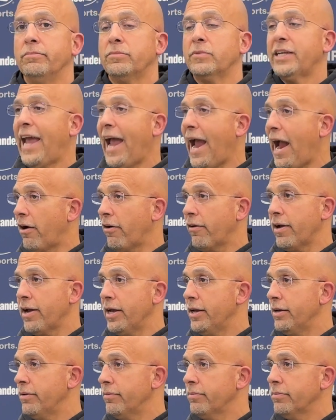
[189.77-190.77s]

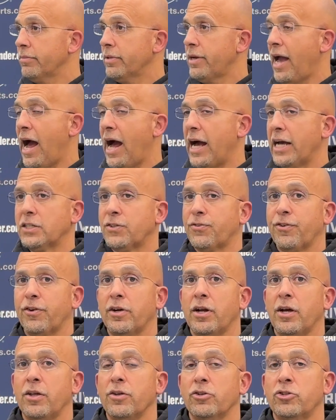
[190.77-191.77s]
carrying guys for
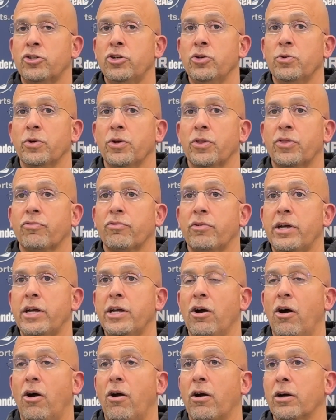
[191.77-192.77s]
another 2 or 3
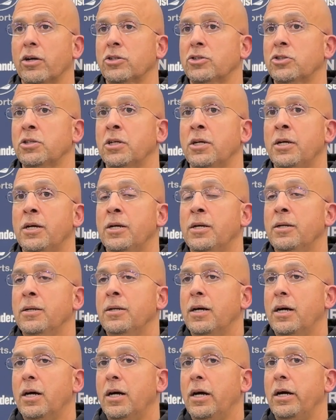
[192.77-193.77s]
yards,
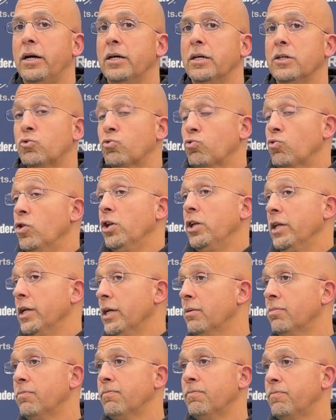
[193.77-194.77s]
is
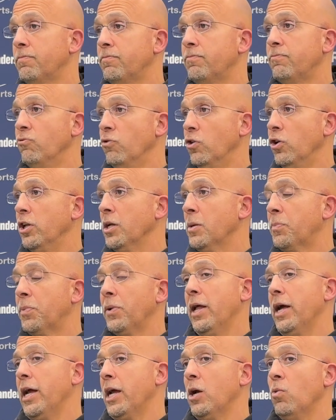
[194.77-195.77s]
really, really
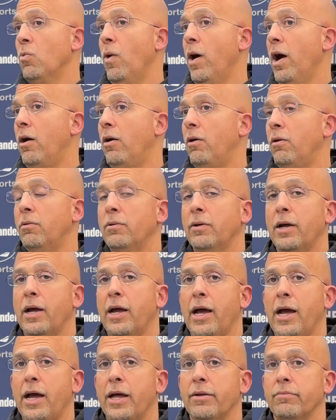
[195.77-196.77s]
playing well.
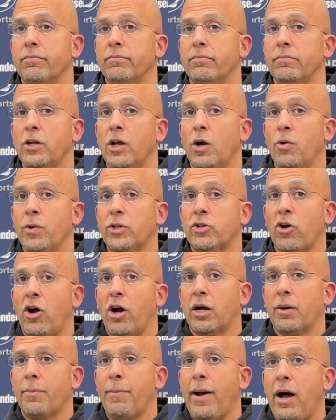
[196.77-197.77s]
And, you know, we
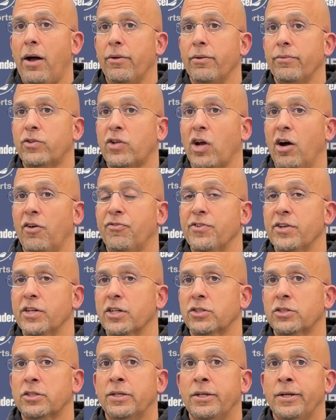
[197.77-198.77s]
talk about
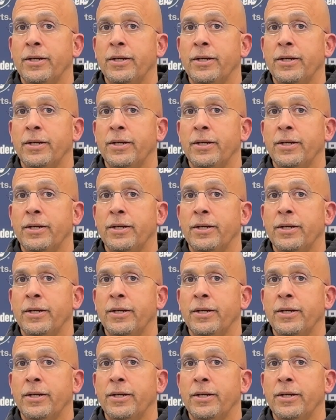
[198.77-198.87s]
toughness,